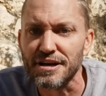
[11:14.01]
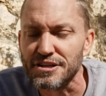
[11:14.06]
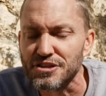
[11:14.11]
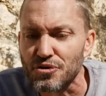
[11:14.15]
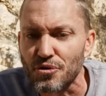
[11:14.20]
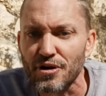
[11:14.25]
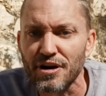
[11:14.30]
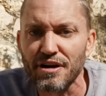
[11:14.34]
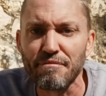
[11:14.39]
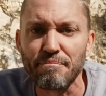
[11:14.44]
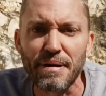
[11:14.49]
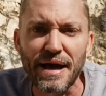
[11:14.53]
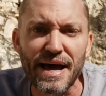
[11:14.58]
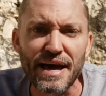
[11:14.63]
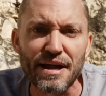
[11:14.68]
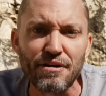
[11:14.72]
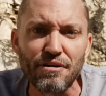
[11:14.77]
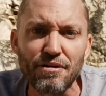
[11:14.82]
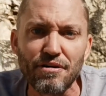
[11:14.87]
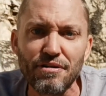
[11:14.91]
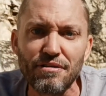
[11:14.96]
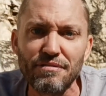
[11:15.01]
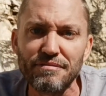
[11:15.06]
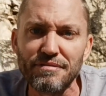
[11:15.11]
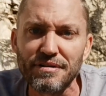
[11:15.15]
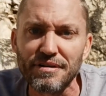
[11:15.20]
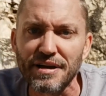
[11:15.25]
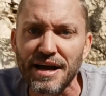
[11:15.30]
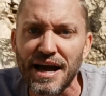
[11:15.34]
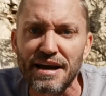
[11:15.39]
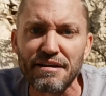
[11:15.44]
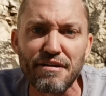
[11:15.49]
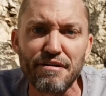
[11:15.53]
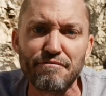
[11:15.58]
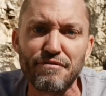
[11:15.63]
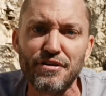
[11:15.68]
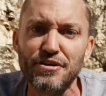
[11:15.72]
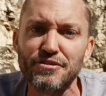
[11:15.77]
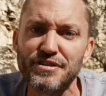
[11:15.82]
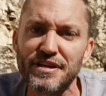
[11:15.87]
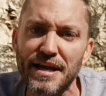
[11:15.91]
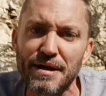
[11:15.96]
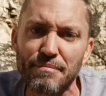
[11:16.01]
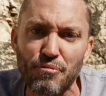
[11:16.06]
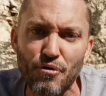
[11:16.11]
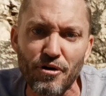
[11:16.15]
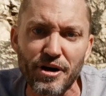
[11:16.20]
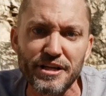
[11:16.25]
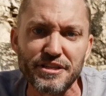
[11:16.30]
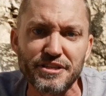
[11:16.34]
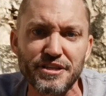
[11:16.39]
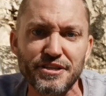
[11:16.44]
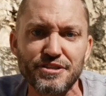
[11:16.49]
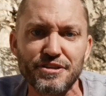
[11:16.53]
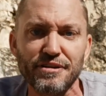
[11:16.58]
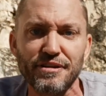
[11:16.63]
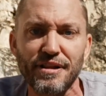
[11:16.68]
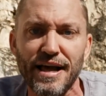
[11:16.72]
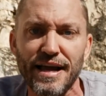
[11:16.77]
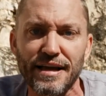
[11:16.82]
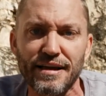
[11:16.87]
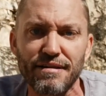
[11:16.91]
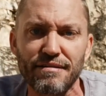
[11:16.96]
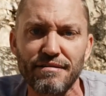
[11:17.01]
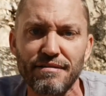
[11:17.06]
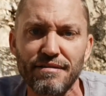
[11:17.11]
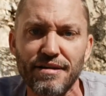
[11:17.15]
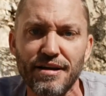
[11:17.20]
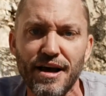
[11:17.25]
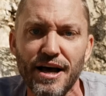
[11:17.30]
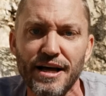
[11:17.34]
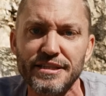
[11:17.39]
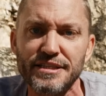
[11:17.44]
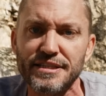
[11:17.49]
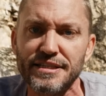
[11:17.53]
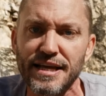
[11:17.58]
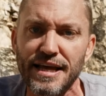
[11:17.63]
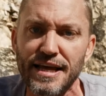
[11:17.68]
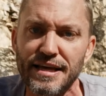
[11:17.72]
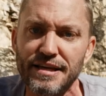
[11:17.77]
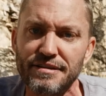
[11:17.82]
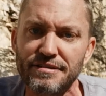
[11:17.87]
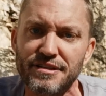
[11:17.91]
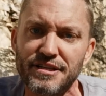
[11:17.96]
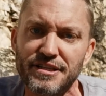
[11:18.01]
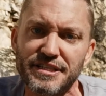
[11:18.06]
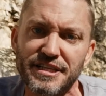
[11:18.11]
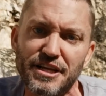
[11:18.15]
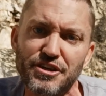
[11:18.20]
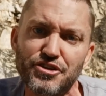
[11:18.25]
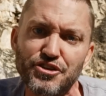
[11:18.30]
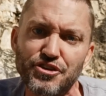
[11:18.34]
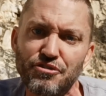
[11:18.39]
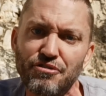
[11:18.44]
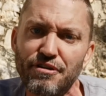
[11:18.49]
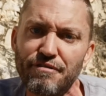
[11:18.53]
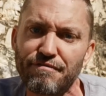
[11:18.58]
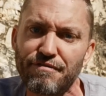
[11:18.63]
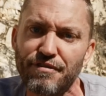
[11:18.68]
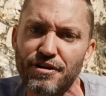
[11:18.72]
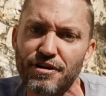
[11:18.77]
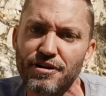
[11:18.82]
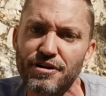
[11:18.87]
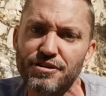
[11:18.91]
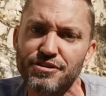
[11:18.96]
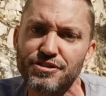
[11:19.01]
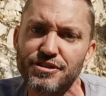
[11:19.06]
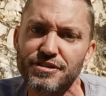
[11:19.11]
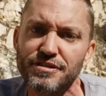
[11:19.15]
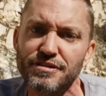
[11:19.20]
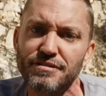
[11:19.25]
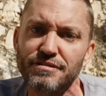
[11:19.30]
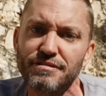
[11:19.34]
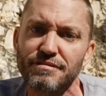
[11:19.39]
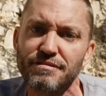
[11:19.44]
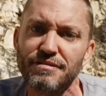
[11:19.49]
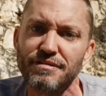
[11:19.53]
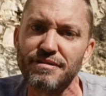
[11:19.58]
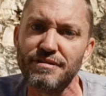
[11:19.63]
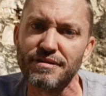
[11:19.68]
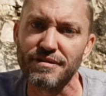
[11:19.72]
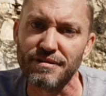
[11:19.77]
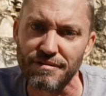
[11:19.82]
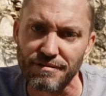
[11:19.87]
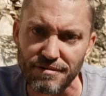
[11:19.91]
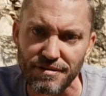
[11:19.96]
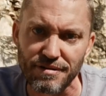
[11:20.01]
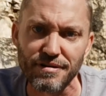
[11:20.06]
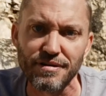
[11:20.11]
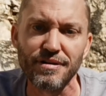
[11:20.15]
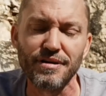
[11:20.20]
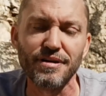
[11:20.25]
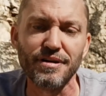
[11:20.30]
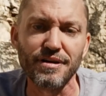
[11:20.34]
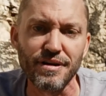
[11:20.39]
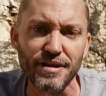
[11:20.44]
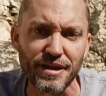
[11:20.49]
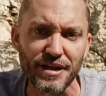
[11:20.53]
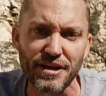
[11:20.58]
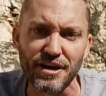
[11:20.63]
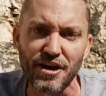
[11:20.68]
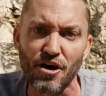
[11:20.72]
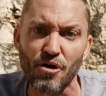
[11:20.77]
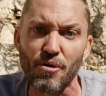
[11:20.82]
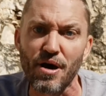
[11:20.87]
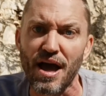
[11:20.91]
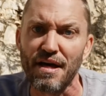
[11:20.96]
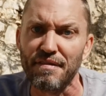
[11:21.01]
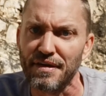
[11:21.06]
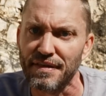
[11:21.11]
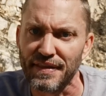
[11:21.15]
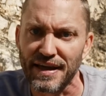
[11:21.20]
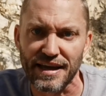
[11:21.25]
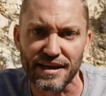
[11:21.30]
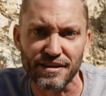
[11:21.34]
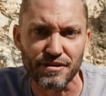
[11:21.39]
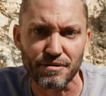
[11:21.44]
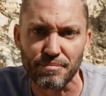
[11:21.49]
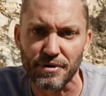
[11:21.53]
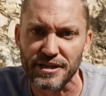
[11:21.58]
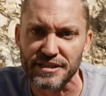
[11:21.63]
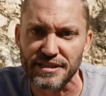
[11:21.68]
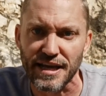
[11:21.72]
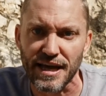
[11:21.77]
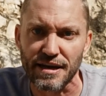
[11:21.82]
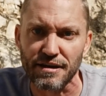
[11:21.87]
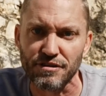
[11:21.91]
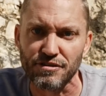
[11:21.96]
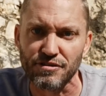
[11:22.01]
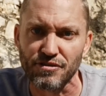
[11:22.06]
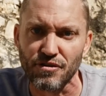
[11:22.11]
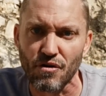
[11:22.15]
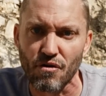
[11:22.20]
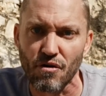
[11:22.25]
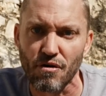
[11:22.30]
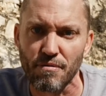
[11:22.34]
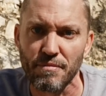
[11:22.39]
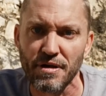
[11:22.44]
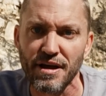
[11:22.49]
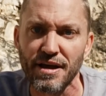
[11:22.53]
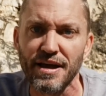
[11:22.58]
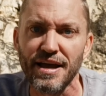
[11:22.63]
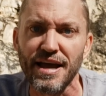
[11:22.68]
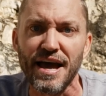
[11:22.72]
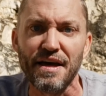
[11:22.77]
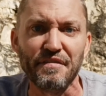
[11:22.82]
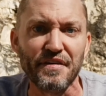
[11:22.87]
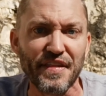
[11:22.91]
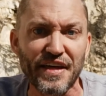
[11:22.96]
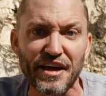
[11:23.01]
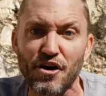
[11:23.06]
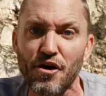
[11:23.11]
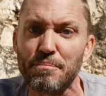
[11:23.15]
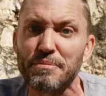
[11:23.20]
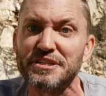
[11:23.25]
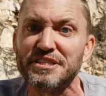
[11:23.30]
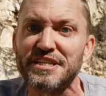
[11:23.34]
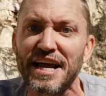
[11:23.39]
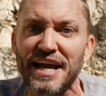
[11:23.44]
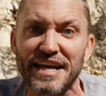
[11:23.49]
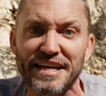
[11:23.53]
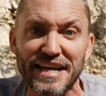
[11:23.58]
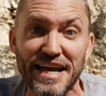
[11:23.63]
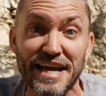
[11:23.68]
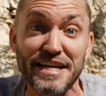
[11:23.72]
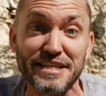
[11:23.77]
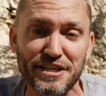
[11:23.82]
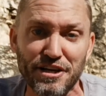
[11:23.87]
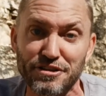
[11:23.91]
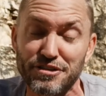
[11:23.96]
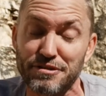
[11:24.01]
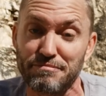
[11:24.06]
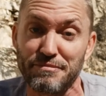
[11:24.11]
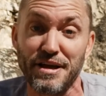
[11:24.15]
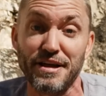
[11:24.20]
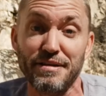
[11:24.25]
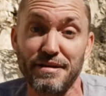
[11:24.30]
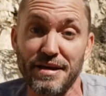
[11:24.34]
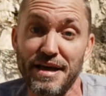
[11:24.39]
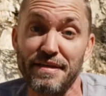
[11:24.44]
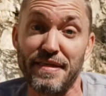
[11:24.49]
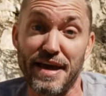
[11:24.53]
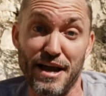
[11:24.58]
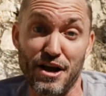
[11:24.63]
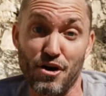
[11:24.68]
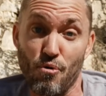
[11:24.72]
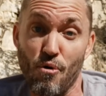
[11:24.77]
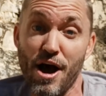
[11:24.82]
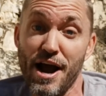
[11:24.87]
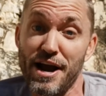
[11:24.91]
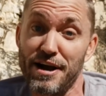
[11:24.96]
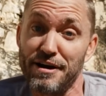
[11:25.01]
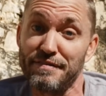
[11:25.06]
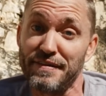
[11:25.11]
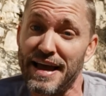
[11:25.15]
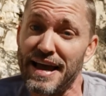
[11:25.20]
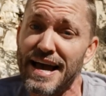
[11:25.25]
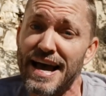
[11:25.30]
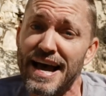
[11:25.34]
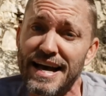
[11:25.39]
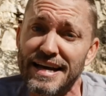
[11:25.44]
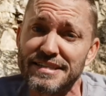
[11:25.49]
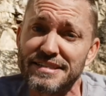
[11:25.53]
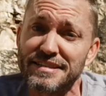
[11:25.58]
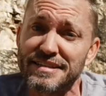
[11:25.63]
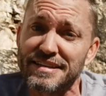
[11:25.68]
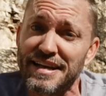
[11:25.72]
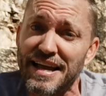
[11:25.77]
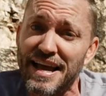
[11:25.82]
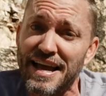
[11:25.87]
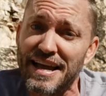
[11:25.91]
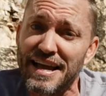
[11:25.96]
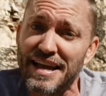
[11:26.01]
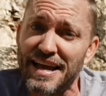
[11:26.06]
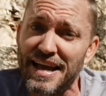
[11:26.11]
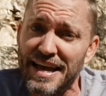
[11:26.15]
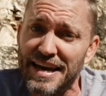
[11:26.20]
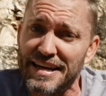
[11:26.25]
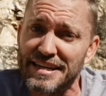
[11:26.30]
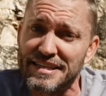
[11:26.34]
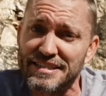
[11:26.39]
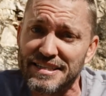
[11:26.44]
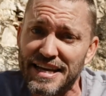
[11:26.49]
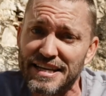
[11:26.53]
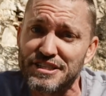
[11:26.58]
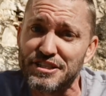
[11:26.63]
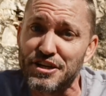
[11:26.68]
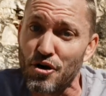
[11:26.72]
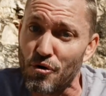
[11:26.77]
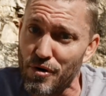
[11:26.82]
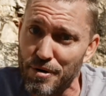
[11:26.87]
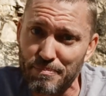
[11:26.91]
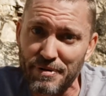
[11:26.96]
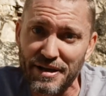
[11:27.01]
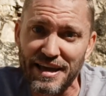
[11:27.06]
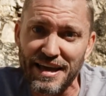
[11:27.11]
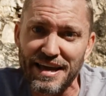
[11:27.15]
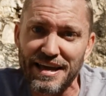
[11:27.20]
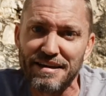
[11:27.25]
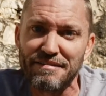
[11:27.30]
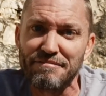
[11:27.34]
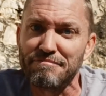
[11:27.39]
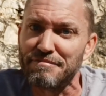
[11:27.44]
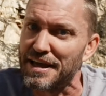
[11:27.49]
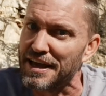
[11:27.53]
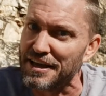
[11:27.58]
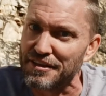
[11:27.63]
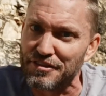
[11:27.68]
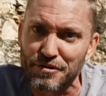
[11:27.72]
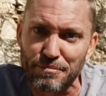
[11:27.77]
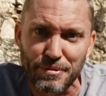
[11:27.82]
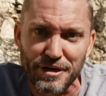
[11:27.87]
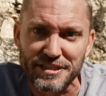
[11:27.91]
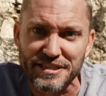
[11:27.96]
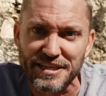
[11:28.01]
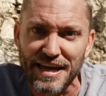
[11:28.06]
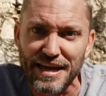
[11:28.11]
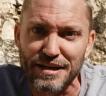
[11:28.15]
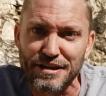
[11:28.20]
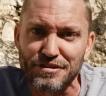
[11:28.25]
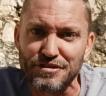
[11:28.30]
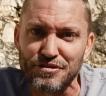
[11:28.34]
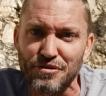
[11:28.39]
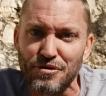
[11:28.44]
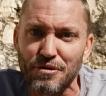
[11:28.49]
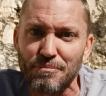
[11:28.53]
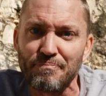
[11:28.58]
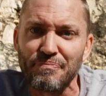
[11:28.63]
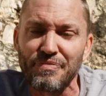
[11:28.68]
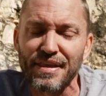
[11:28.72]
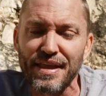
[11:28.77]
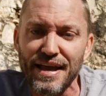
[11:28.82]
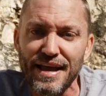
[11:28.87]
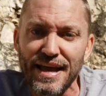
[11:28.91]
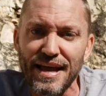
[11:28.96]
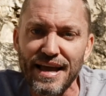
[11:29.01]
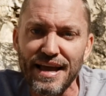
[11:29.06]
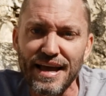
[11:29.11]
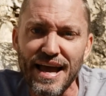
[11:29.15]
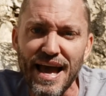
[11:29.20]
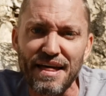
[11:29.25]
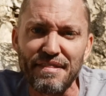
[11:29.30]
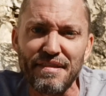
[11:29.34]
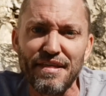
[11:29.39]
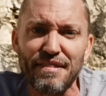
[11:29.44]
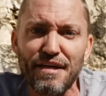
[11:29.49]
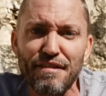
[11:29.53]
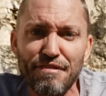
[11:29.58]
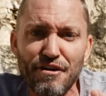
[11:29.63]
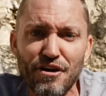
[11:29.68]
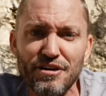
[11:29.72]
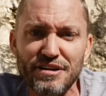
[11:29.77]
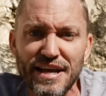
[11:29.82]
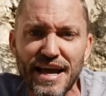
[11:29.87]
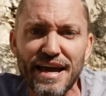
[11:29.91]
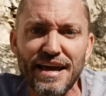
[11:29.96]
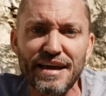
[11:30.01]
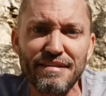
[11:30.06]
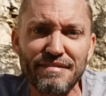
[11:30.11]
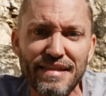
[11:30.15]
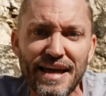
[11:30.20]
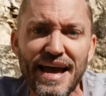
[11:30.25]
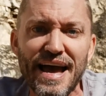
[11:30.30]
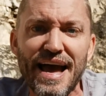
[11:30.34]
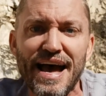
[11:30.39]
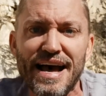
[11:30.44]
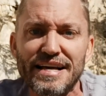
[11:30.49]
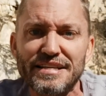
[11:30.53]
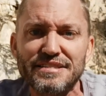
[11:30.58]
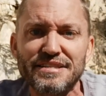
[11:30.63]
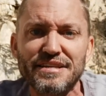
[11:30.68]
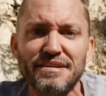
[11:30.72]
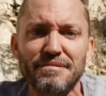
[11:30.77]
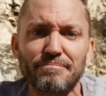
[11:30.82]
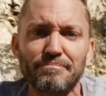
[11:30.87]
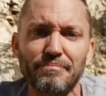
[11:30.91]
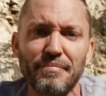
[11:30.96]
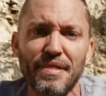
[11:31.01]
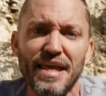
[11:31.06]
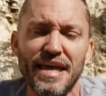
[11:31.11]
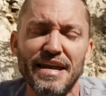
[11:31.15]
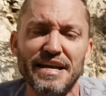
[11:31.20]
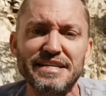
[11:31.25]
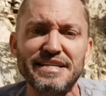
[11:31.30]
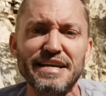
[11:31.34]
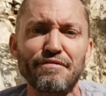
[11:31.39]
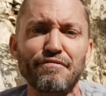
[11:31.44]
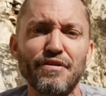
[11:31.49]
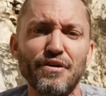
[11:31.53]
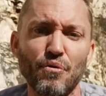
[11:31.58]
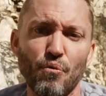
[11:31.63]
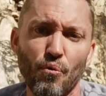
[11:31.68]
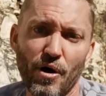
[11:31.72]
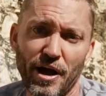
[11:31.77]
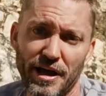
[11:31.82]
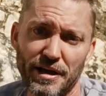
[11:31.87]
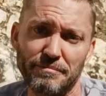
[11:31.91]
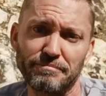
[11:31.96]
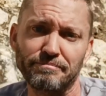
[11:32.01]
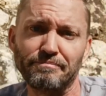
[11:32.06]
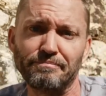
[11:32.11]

A story of battle, kind of confusing at points because you're like, God said to send Judah first, you know, and then they get their butts handed to them. And then they go up a second day. He tells them, they inquired, they asked, and he says, go up again. They get their butts handed to them. And then the third day they ask in a different way.